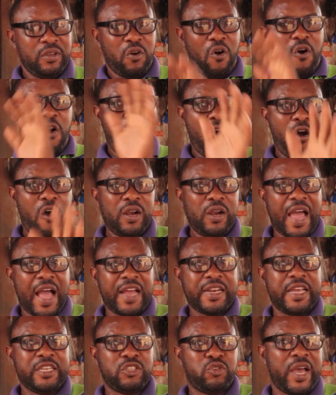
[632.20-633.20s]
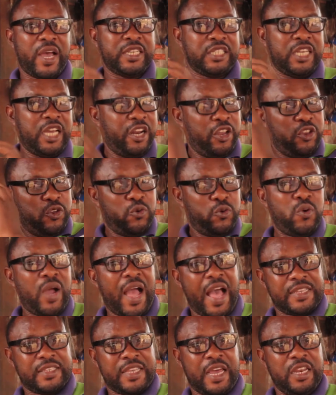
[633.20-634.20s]
All others, you are sharing, you
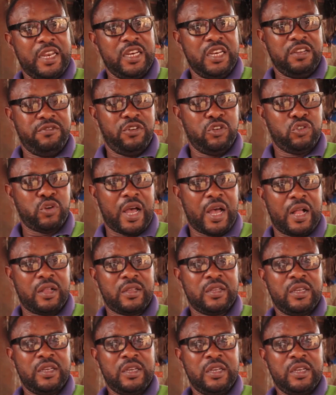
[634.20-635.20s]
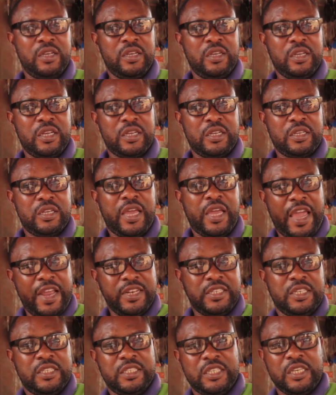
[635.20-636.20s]
as an individual
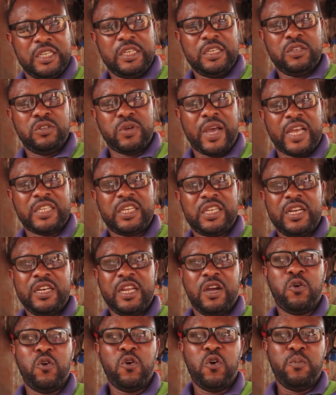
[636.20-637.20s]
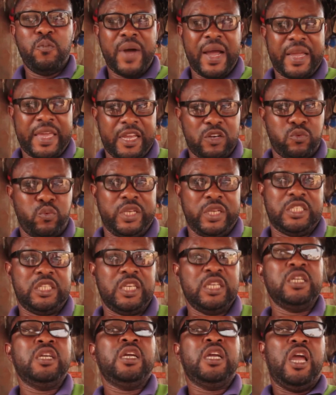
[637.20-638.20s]
entity, you are sharing the whole market with
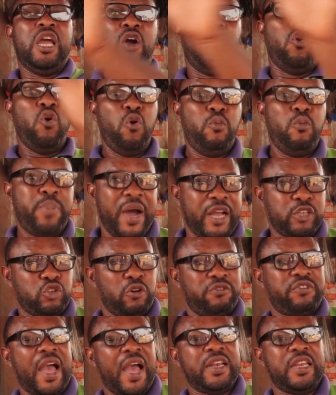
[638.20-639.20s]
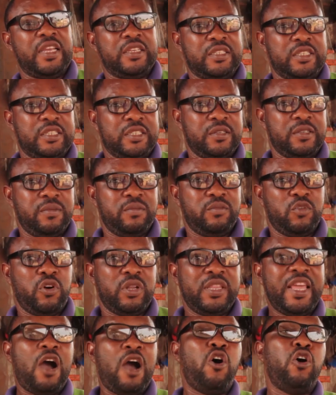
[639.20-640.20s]
a whole bunch of others,
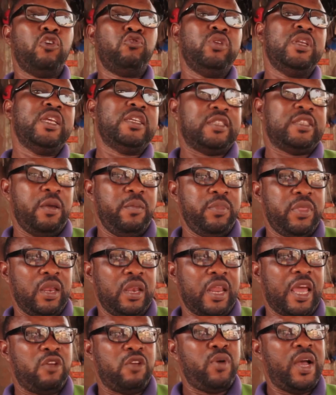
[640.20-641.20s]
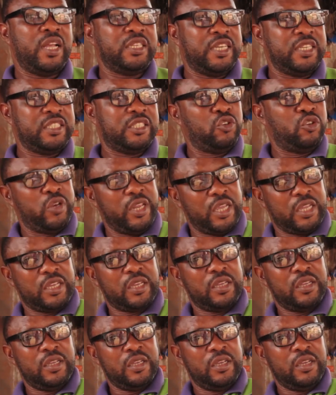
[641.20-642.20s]
because they are all doing the same thing and you are just unique.
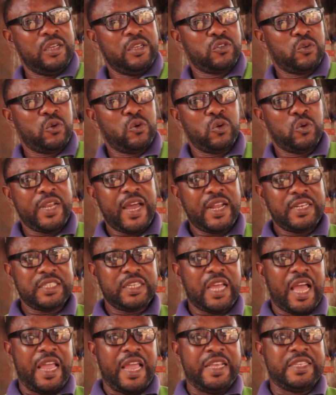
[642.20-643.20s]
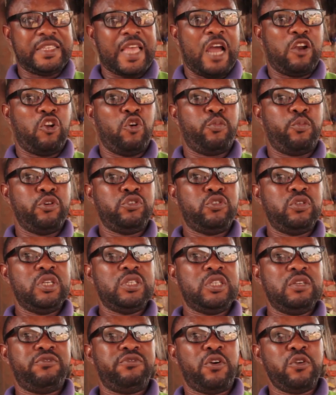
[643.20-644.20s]
So that is an
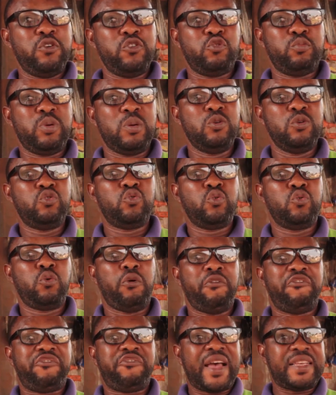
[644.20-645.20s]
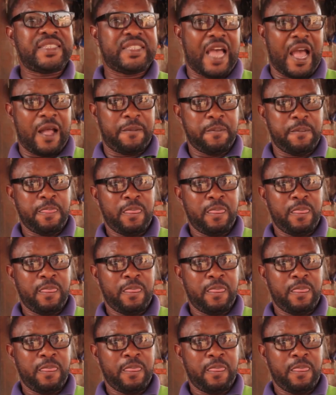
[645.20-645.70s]
opportunity for you to be able to grow faster